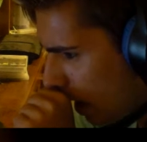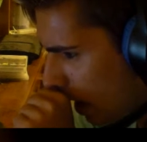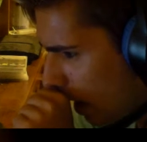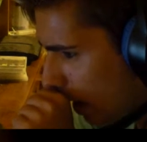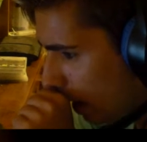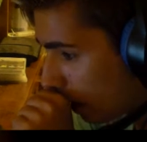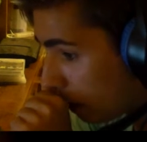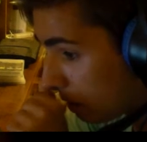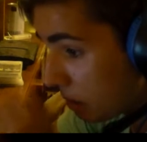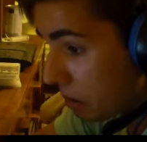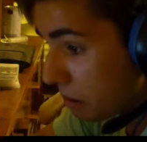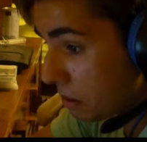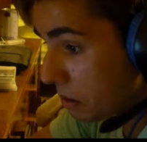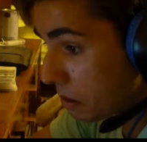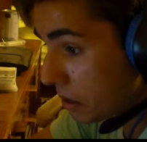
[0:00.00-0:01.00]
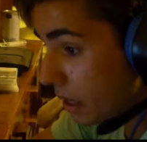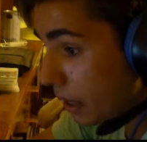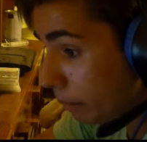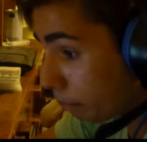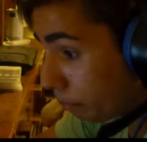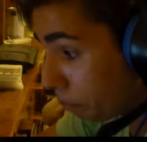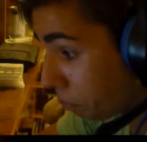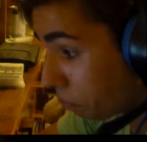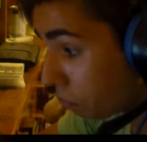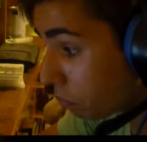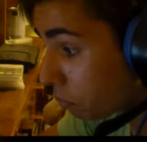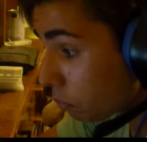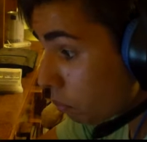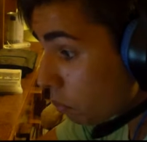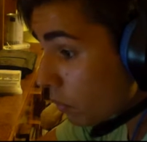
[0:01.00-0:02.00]
And yeah,
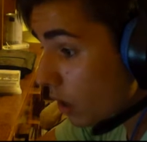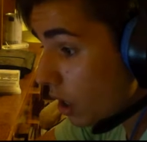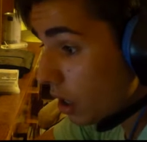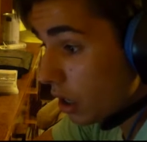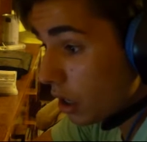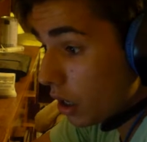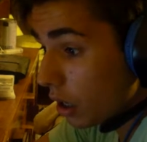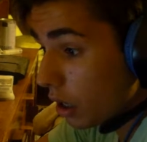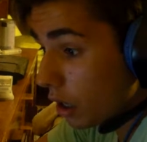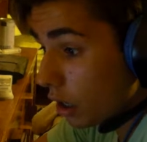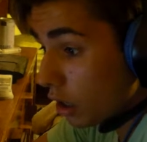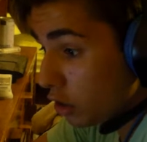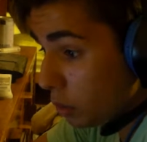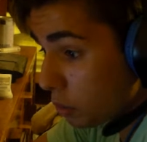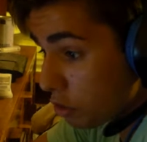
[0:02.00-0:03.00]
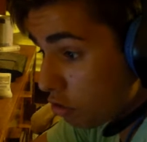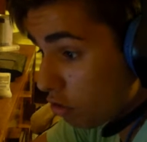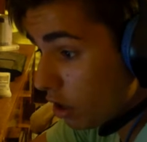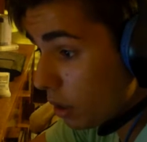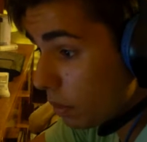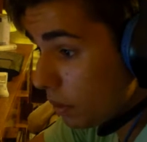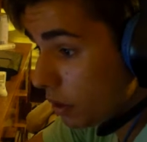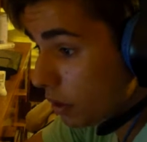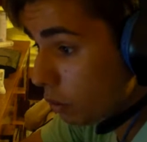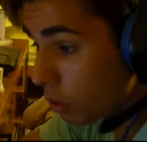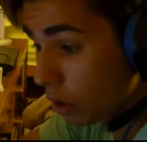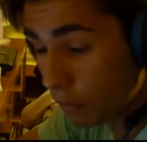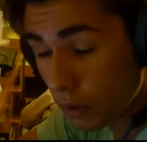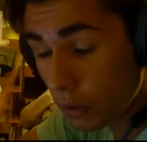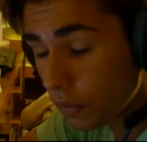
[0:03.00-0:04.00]
a
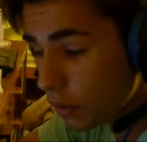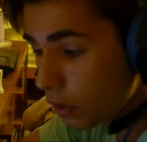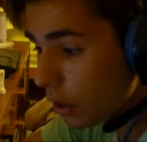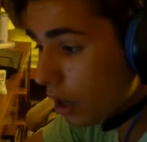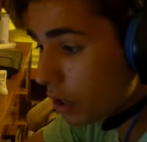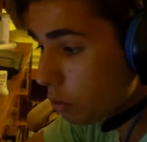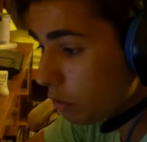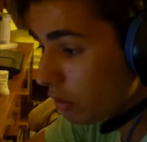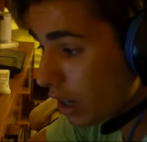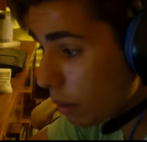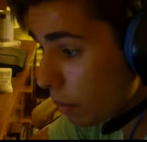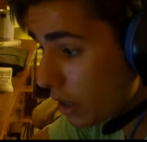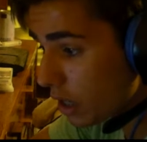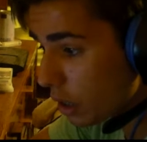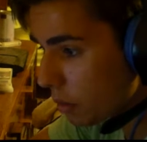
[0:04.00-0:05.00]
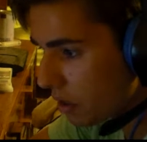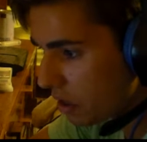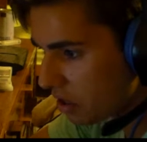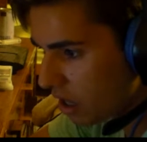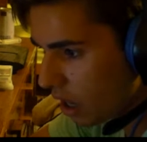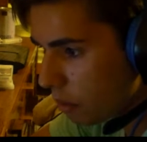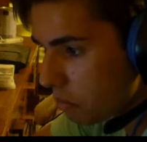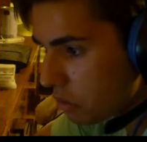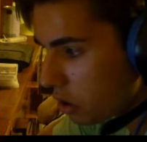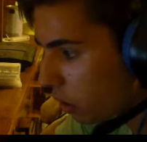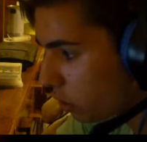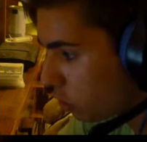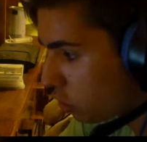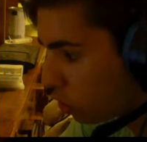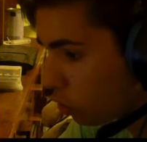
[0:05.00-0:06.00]
few of you guys were recommending me this game,
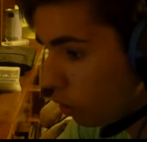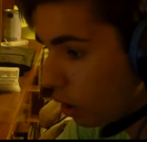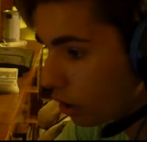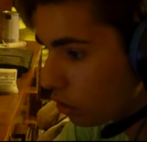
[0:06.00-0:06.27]
so I just thought I